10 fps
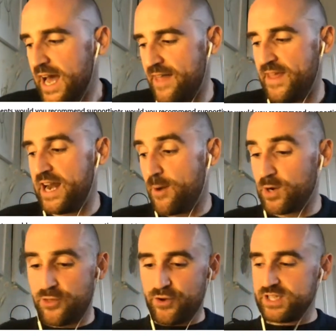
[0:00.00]
And then I'm
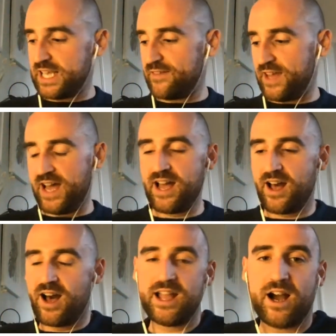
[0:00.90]
going to throw this out there.
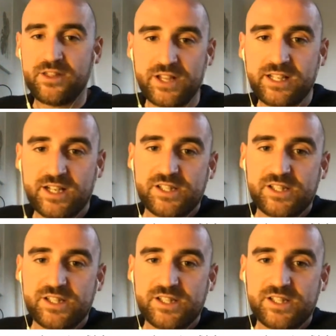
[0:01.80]
I think the